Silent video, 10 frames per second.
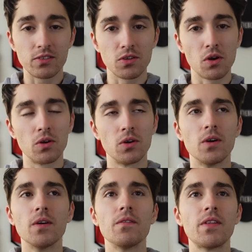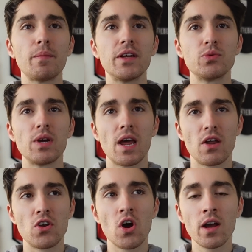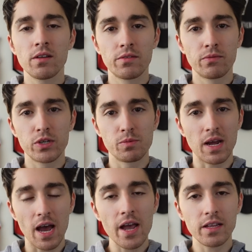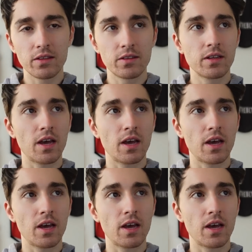So that means we're now 9th, Richmond 8th,